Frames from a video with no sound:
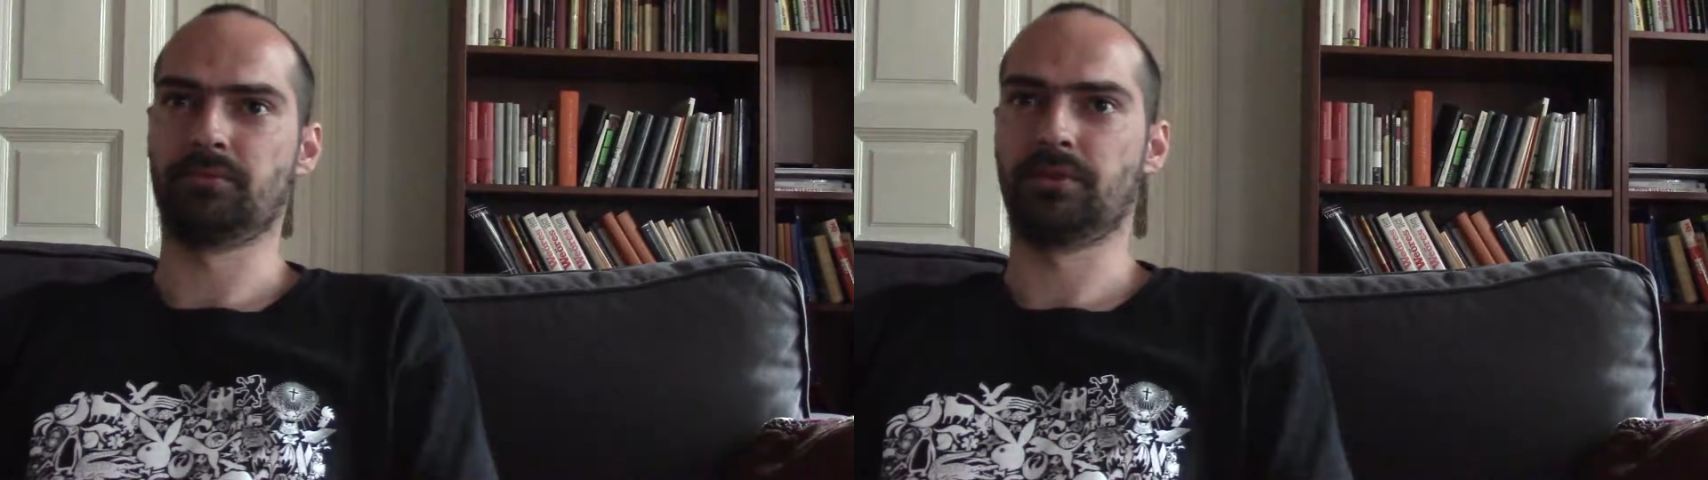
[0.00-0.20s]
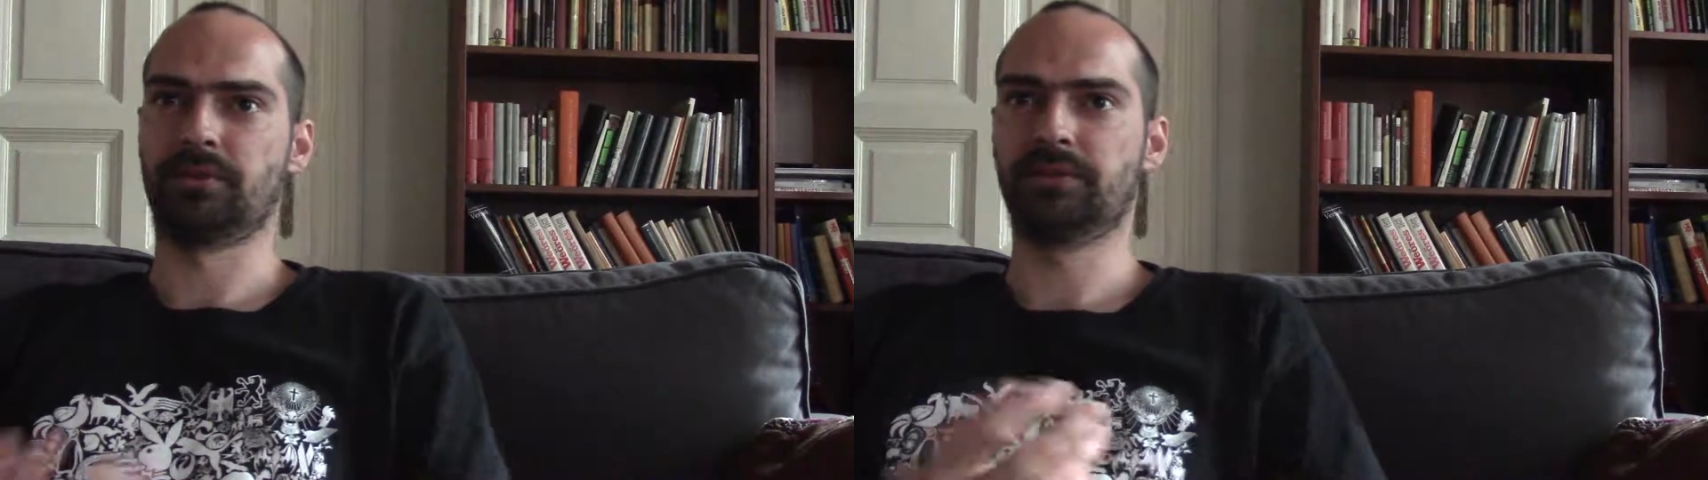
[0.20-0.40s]

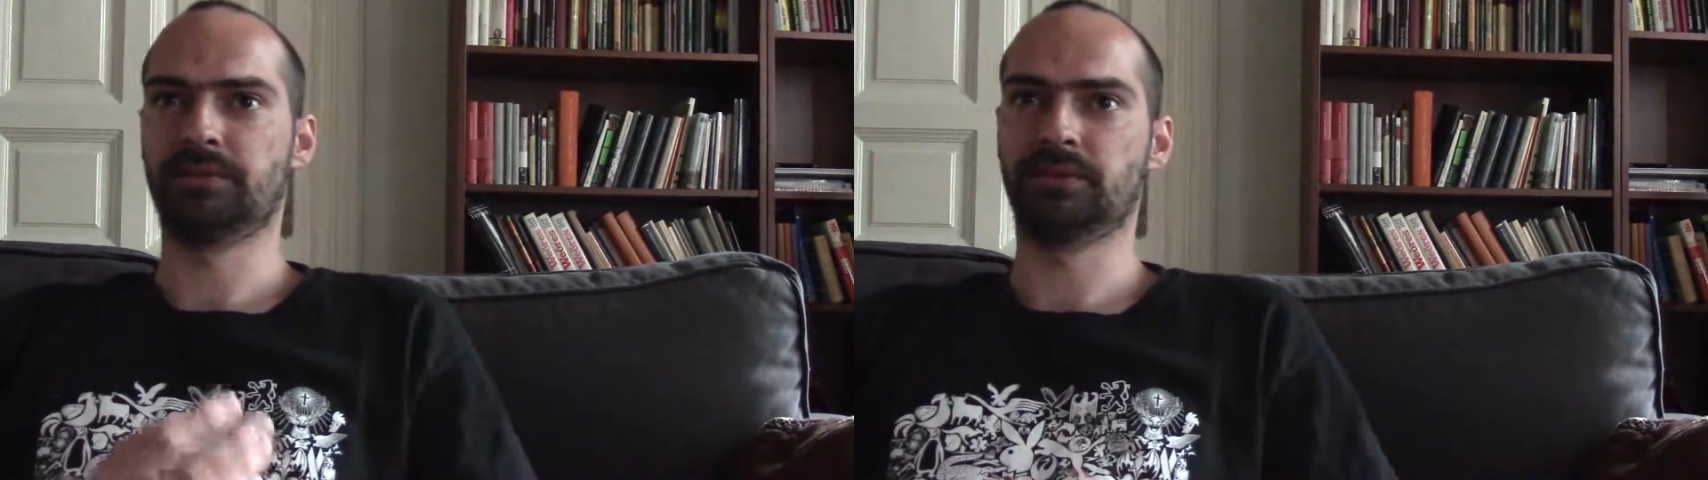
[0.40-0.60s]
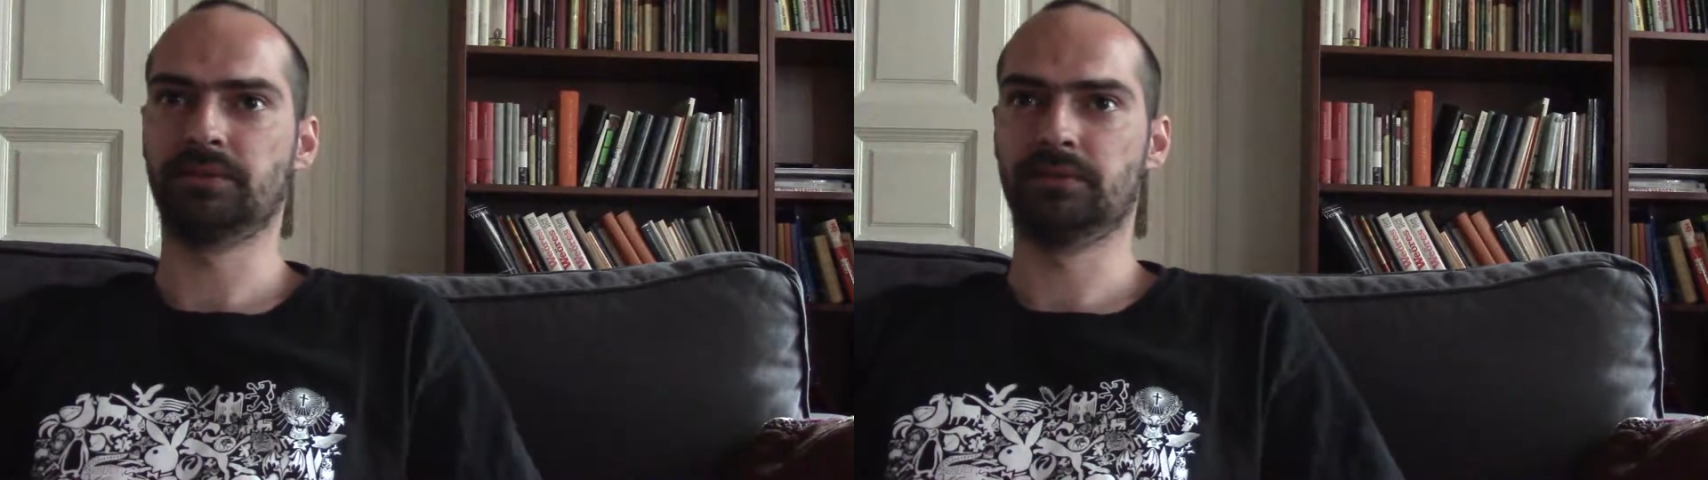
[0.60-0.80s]

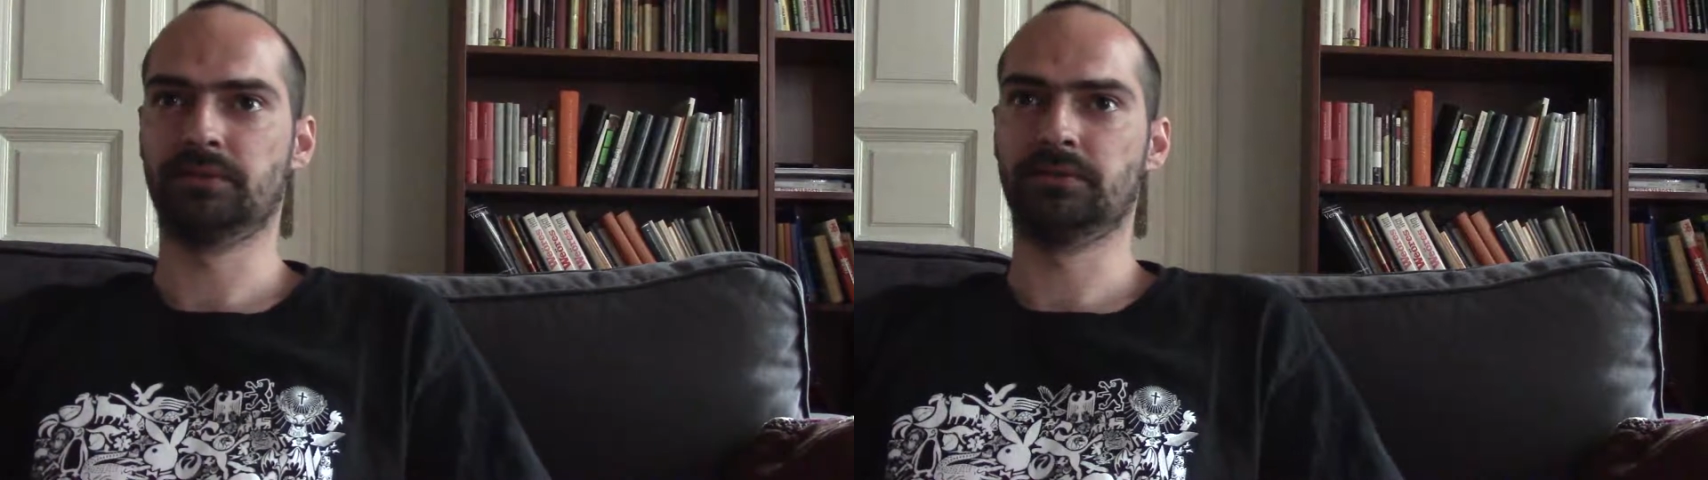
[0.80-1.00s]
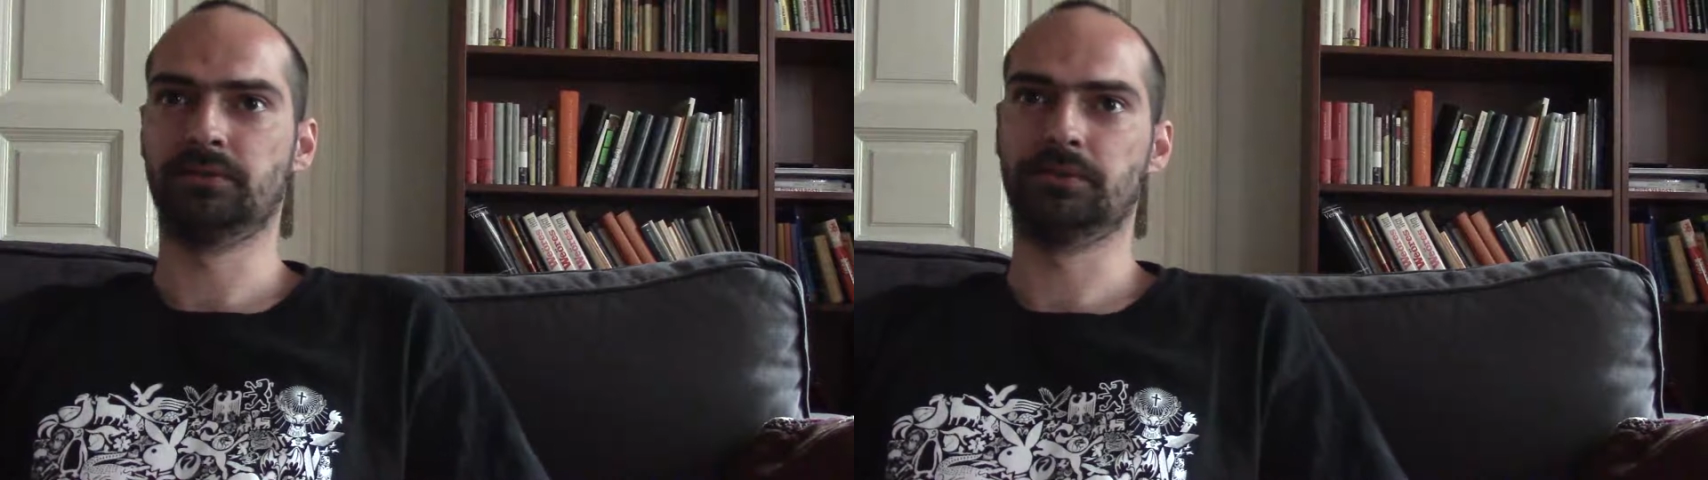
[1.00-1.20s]
basically,
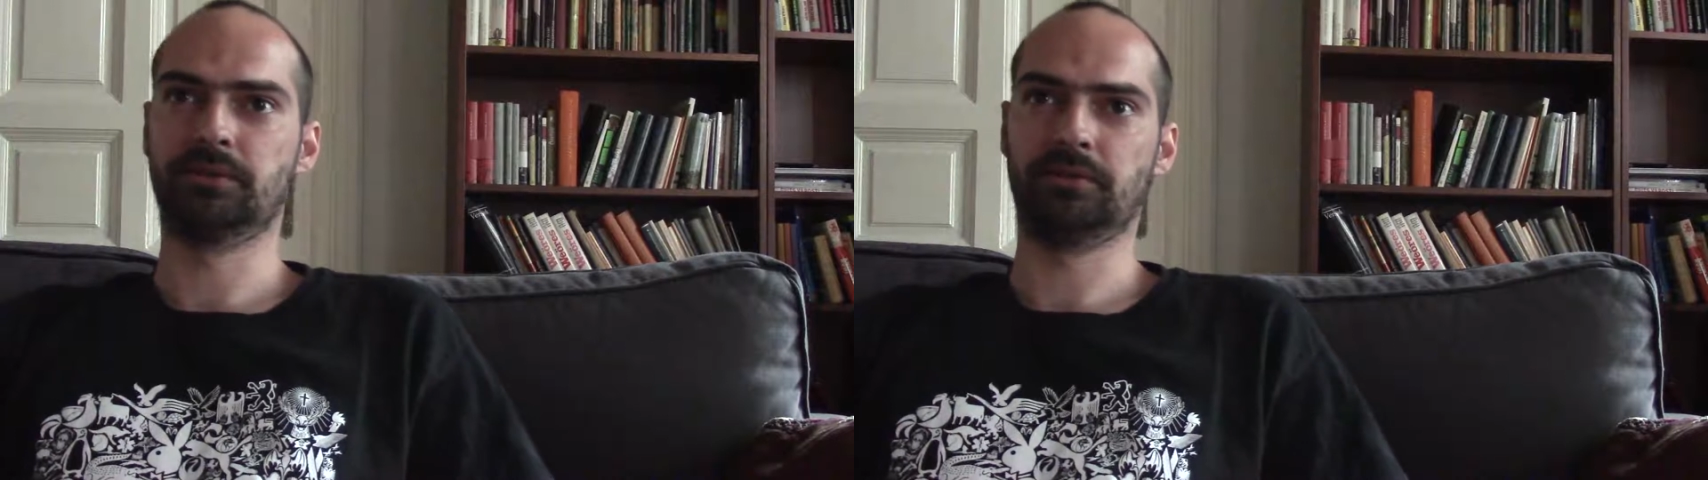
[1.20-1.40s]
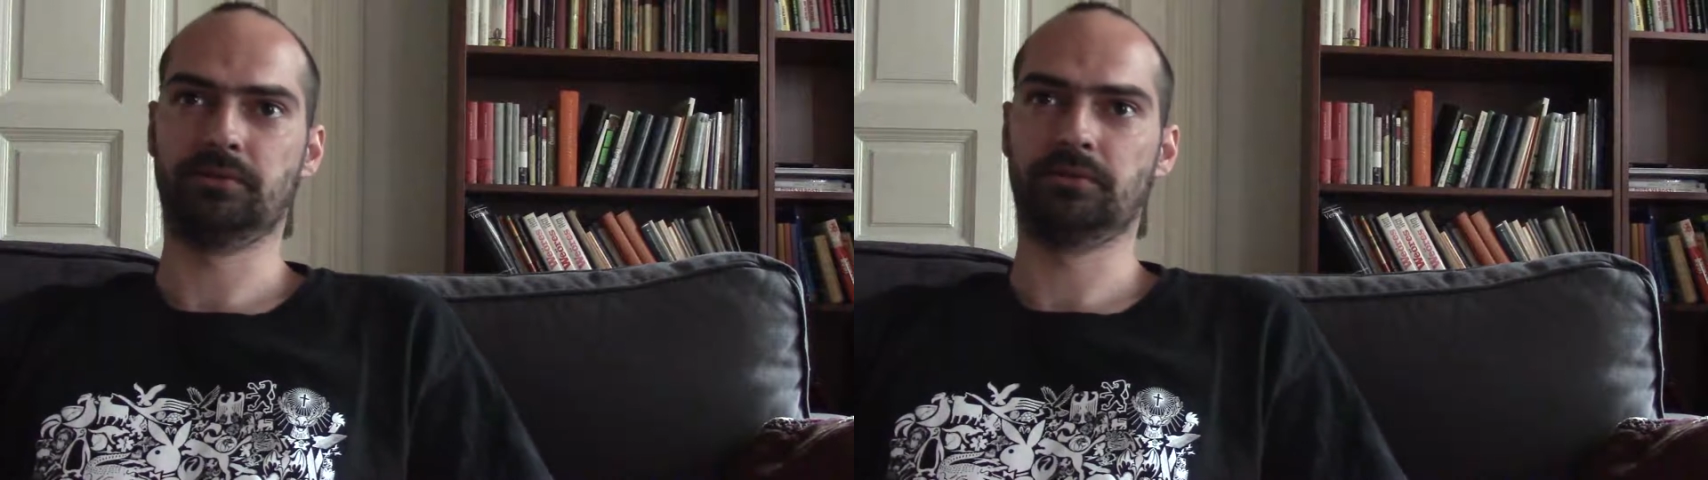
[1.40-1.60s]
and you
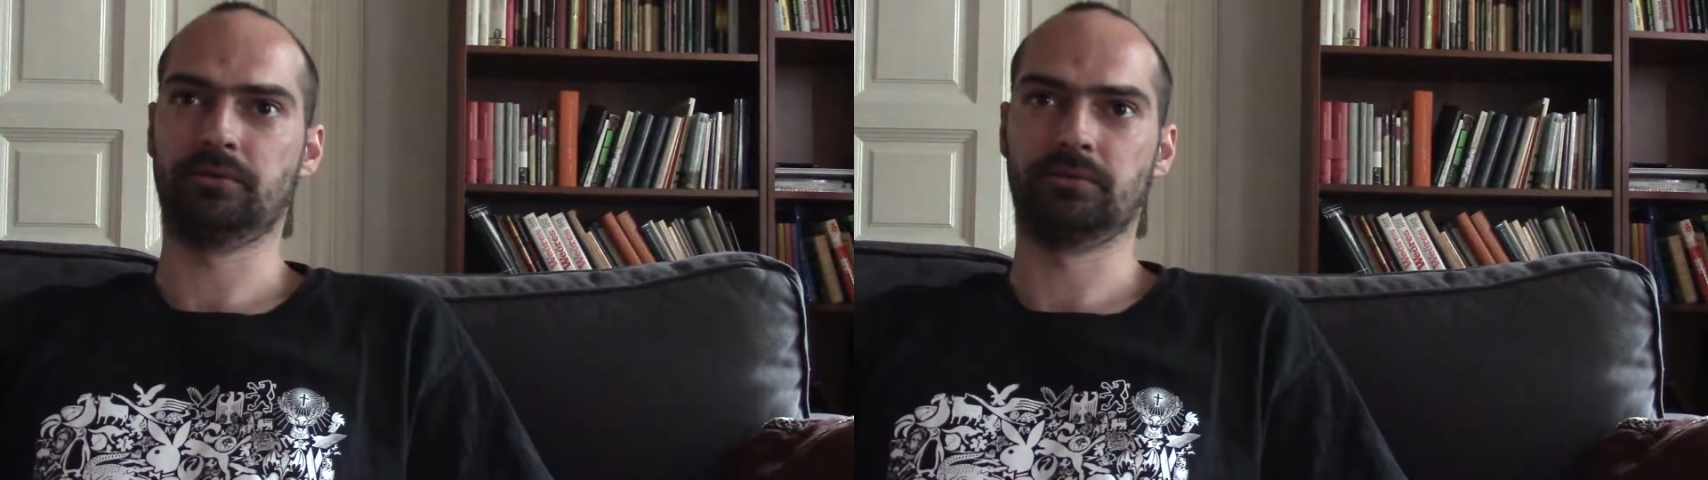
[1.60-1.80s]
can